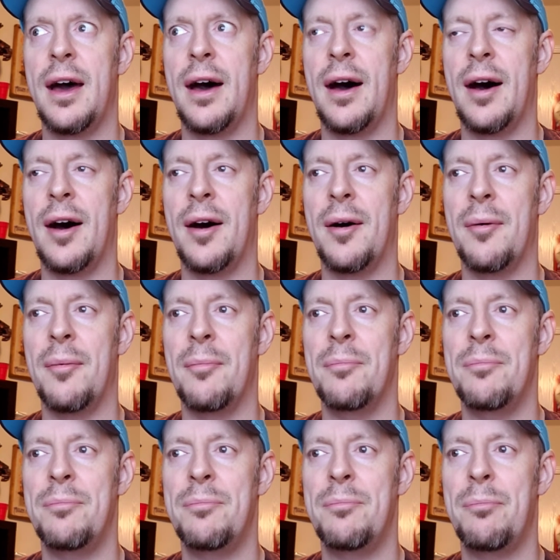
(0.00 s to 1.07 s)

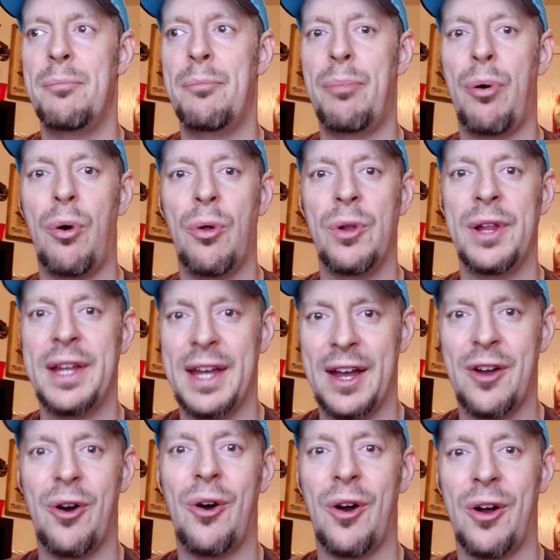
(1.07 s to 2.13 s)
pulling a
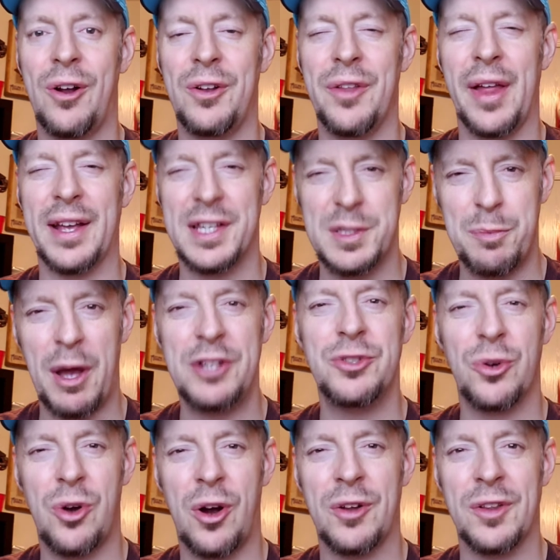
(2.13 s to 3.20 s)
card, like a
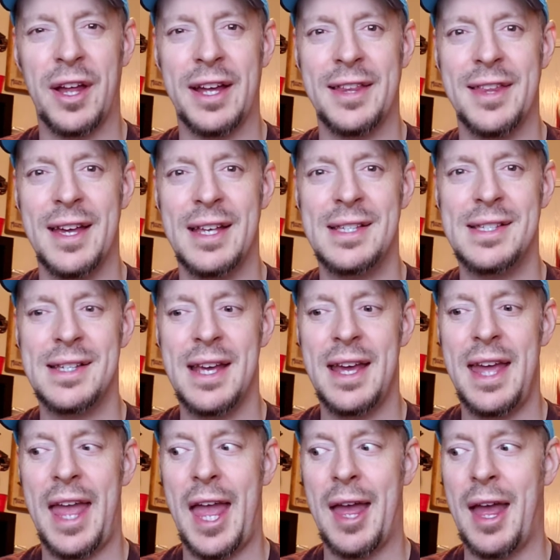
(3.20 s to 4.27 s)
special card like this,
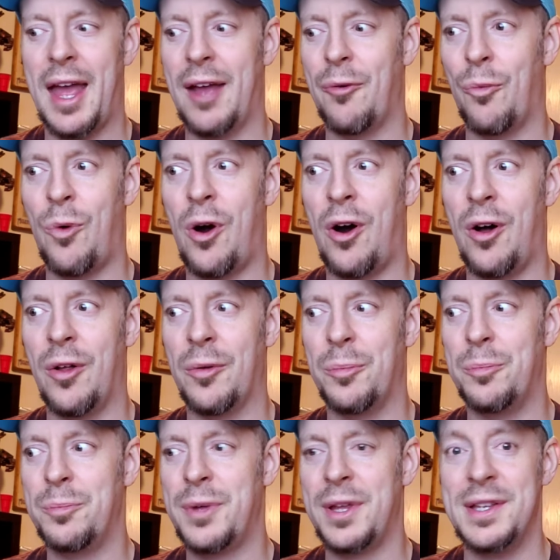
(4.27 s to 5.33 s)
and
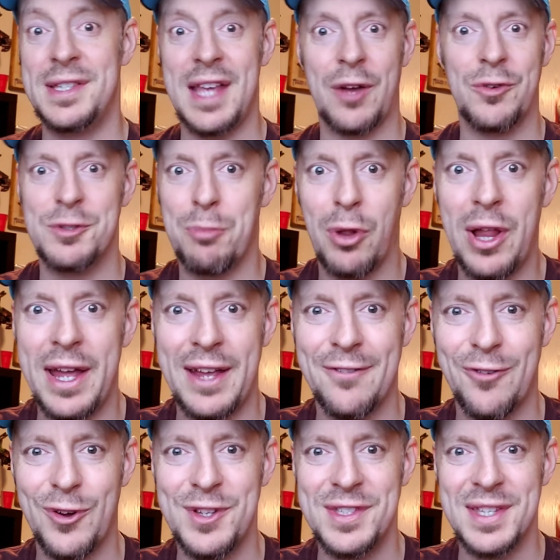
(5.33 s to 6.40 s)
while Canseco was playing,
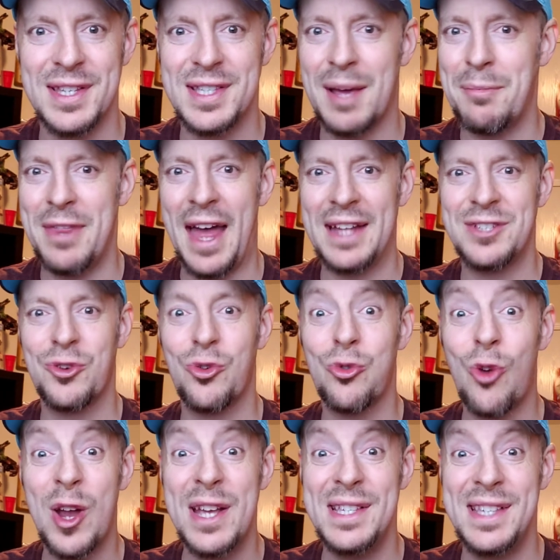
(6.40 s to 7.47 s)
for instance. I mean, that's
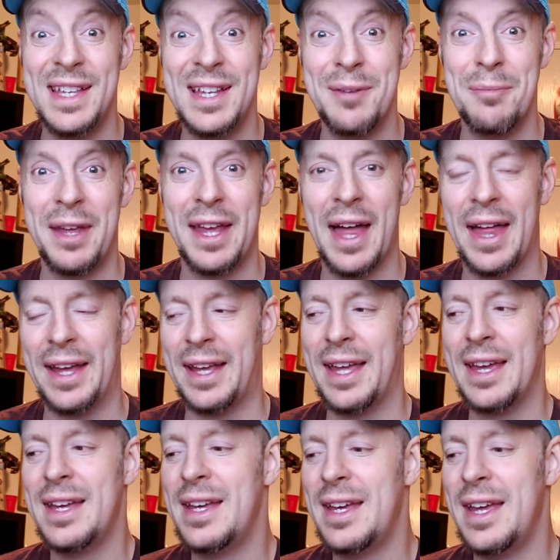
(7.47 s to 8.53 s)
crazy to me. Like,
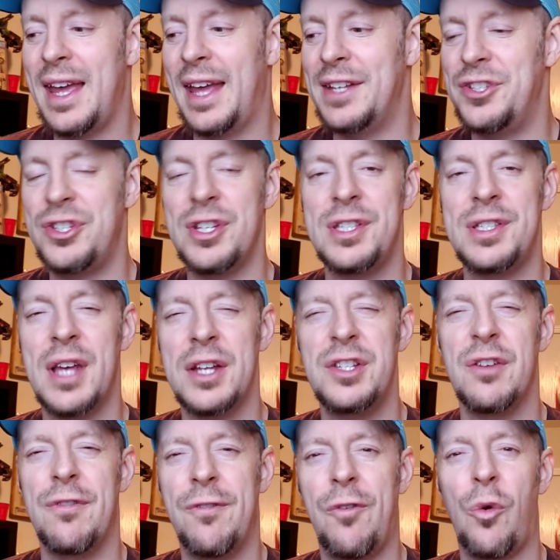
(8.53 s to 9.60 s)
it's just
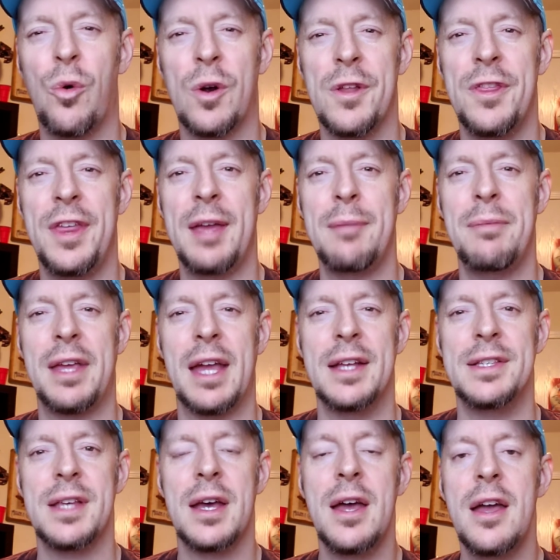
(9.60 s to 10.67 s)
such a foreign thing,
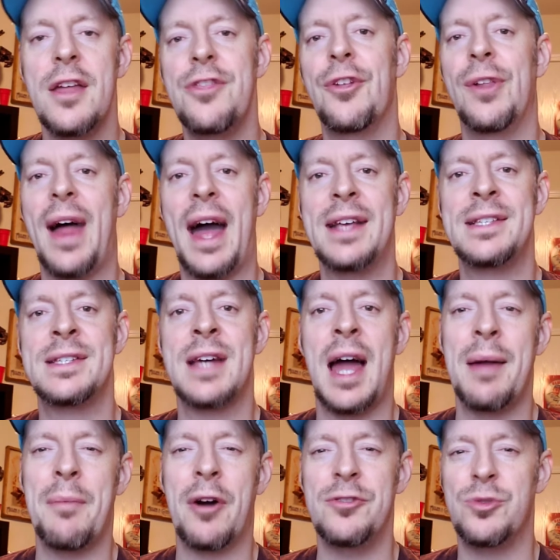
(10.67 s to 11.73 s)
because the last
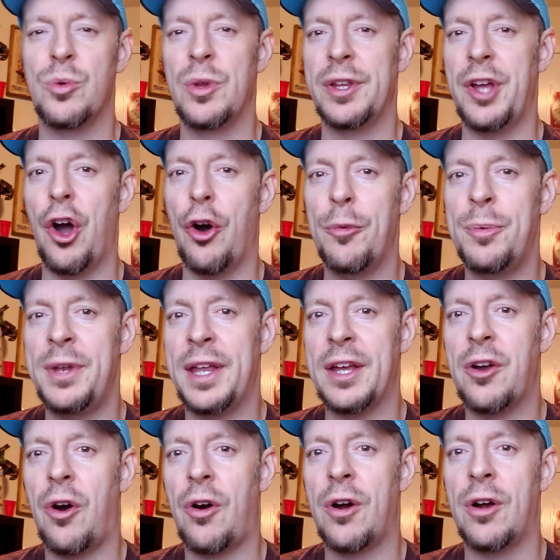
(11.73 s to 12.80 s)
time I was really
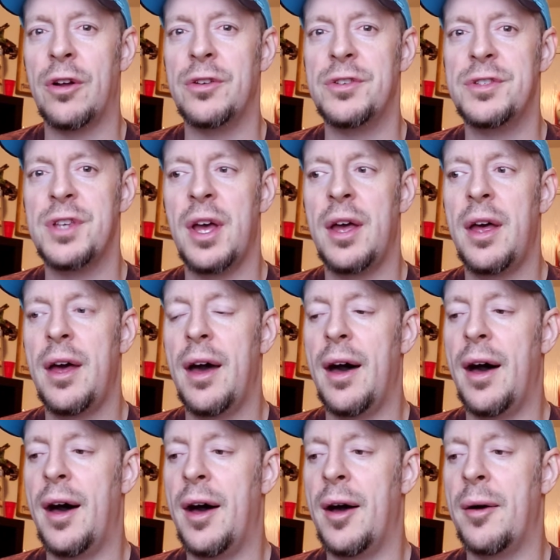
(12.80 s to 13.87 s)
opening cards
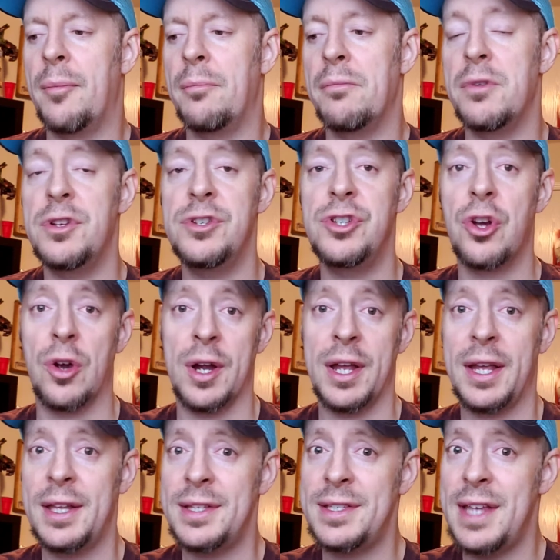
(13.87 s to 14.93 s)

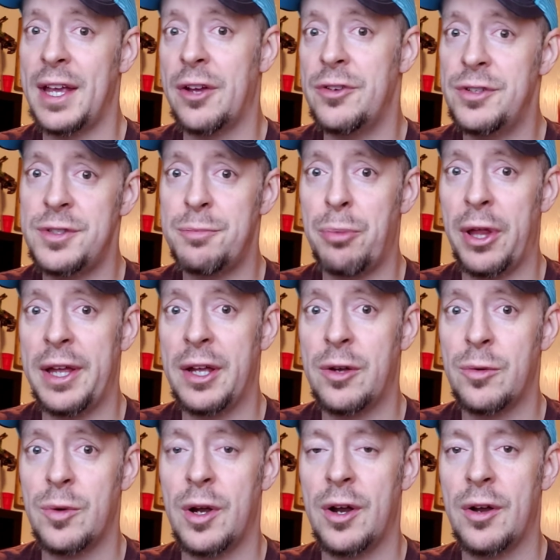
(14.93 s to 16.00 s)
during Canseco's playing
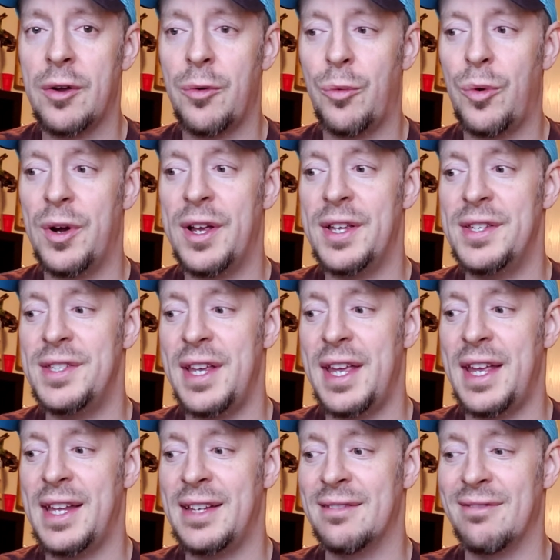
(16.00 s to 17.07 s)
career was
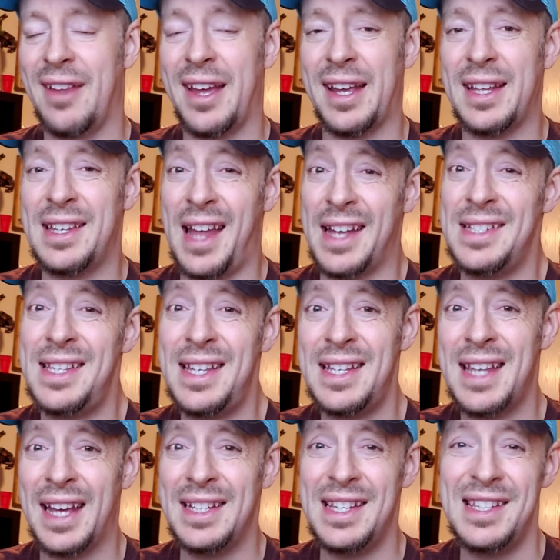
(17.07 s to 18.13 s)
in like
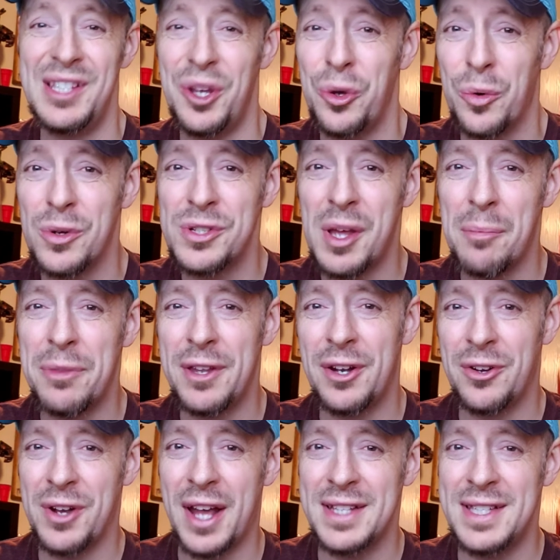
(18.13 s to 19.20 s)
1992 or something,
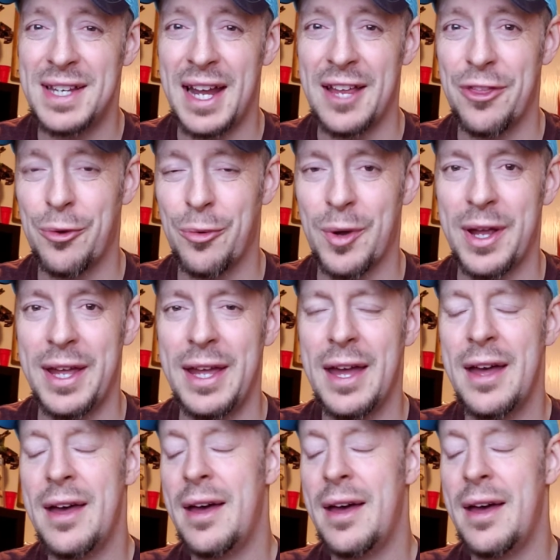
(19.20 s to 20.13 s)
or 1993.